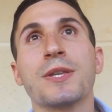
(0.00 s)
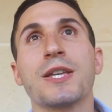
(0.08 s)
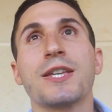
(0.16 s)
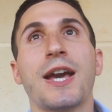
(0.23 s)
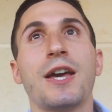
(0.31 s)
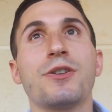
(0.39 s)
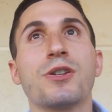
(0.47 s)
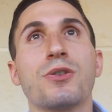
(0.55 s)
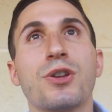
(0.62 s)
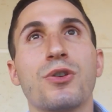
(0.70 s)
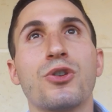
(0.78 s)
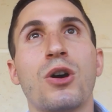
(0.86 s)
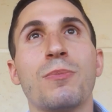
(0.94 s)
carrier
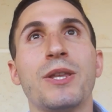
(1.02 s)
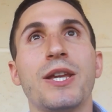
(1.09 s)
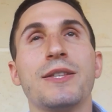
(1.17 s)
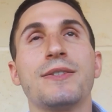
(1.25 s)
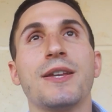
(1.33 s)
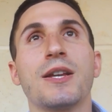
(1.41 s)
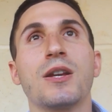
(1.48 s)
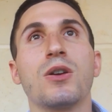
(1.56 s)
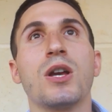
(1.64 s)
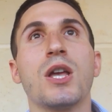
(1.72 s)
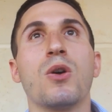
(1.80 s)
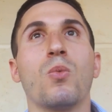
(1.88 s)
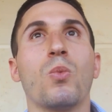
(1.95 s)
they're nominating,
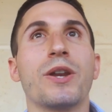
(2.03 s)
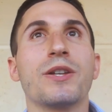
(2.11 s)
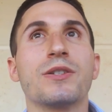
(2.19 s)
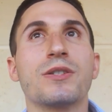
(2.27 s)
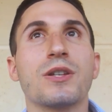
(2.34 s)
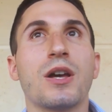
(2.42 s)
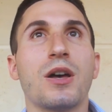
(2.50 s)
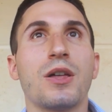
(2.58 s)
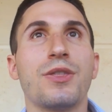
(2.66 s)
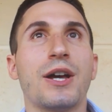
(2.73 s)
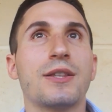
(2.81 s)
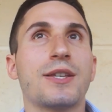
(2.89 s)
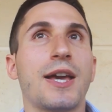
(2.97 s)
what is
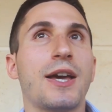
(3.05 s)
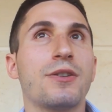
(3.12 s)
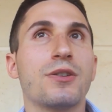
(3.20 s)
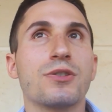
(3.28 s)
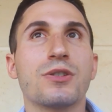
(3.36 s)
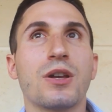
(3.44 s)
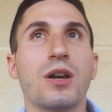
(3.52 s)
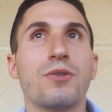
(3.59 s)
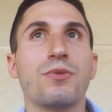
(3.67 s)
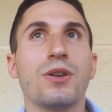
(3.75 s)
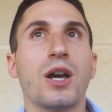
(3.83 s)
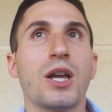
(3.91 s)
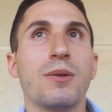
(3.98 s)
that carrier's
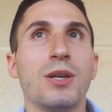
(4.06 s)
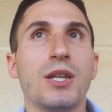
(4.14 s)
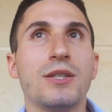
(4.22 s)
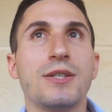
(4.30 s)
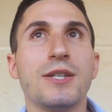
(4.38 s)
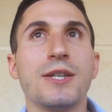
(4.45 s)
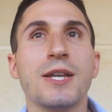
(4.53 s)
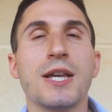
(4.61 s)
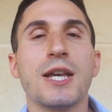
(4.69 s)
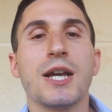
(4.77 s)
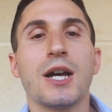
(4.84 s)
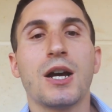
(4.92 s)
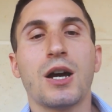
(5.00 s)
reliability,
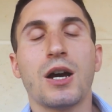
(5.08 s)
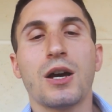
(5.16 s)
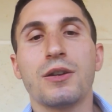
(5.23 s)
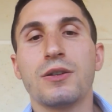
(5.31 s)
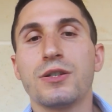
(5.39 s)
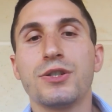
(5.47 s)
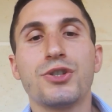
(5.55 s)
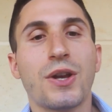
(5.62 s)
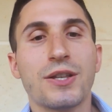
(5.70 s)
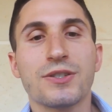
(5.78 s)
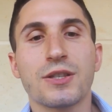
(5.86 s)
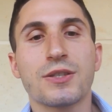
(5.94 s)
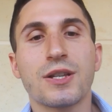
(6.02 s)

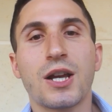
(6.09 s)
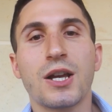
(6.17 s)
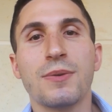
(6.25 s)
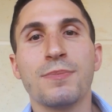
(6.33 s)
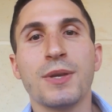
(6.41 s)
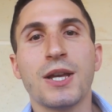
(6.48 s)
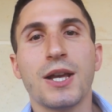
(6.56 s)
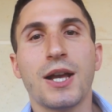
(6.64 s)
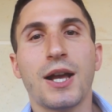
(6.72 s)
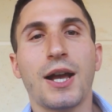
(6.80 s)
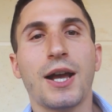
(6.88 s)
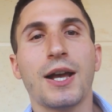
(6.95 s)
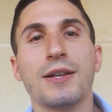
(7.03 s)
transit time,
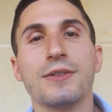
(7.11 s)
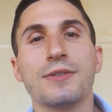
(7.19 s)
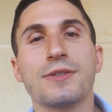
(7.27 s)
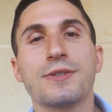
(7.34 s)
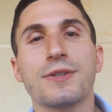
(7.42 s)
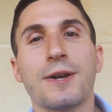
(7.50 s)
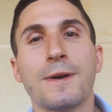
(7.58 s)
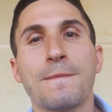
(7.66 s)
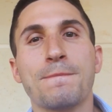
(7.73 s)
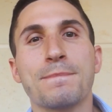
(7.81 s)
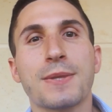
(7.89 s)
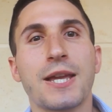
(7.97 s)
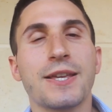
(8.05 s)
as
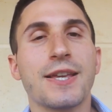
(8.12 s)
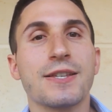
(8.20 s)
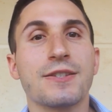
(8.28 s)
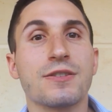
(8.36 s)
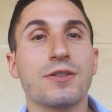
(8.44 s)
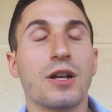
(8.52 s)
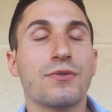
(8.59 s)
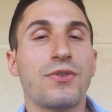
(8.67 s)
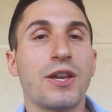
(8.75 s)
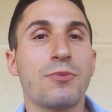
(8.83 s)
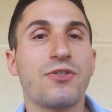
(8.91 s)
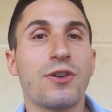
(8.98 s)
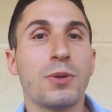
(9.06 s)
in case it's not
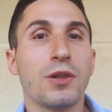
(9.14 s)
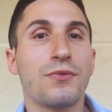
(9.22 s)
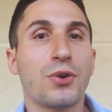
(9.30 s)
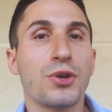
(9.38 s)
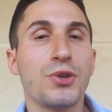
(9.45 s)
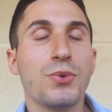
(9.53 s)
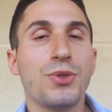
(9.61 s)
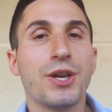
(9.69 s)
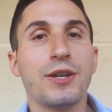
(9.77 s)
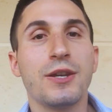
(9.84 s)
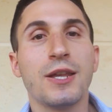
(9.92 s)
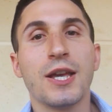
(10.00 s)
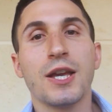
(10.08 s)
favorable for you,
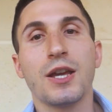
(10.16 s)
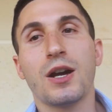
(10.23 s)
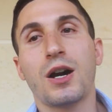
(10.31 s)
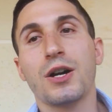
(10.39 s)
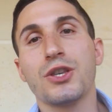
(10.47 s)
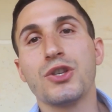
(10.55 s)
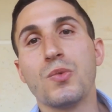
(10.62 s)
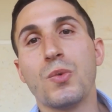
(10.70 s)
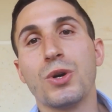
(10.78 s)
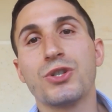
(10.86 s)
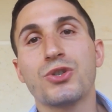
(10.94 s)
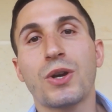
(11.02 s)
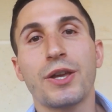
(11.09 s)
then you
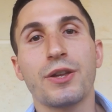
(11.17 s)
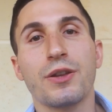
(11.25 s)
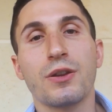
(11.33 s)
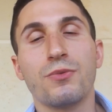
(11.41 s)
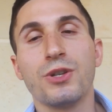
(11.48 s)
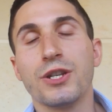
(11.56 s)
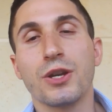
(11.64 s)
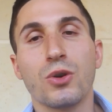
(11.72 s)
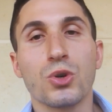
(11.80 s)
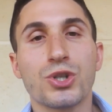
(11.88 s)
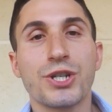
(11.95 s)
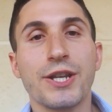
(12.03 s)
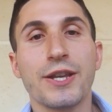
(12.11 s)
would try to
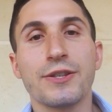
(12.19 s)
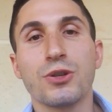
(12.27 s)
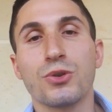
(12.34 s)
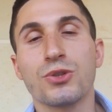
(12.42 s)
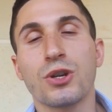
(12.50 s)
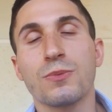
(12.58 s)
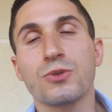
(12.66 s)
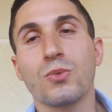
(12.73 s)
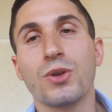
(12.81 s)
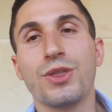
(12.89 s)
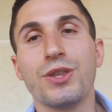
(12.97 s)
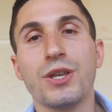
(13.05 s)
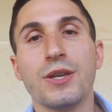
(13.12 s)
renegotiate your terms
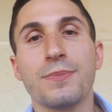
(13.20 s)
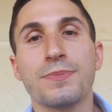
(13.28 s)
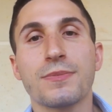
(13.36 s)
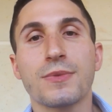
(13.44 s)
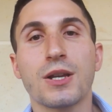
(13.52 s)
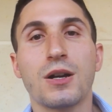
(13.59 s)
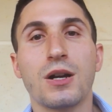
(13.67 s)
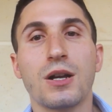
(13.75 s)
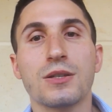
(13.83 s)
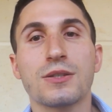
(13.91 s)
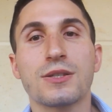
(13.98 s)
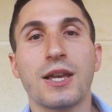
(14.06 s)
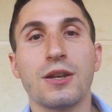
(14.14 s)
with the
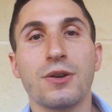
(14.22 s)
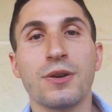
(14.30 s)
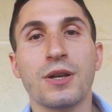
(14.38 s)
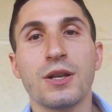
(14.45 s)
seller.